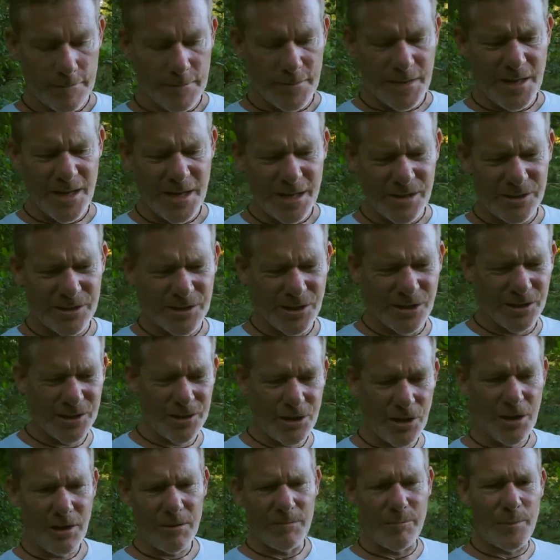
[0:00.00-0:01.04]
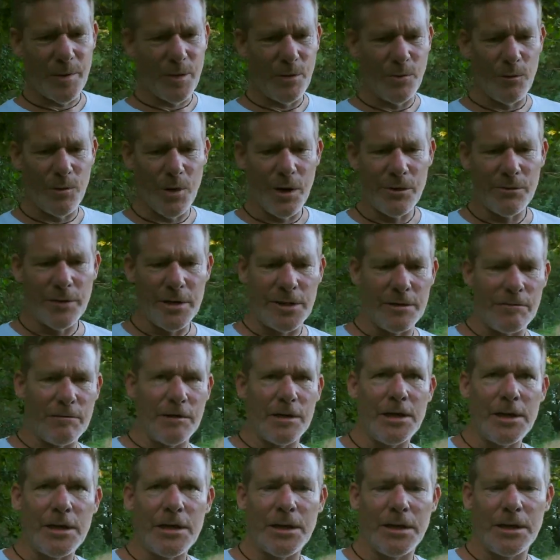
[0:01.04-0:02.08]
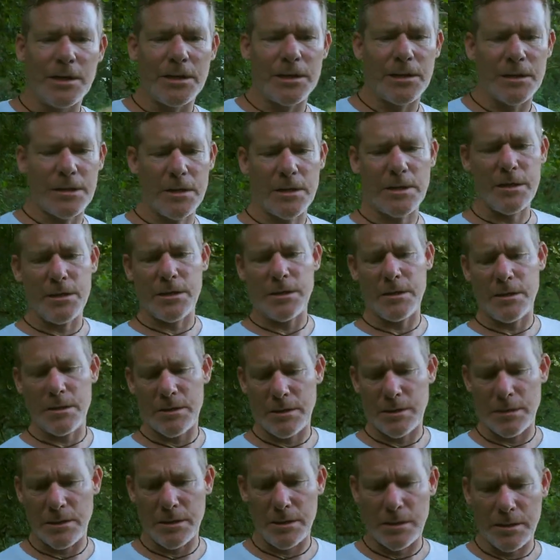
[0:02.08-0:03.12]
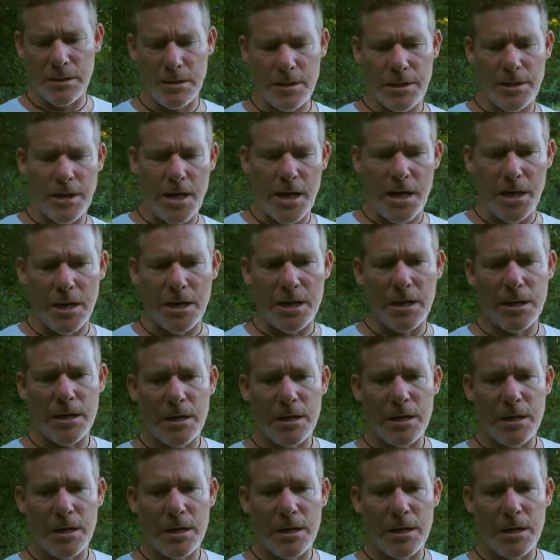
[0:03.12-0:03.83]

yeah, I was kind of a bit worried really that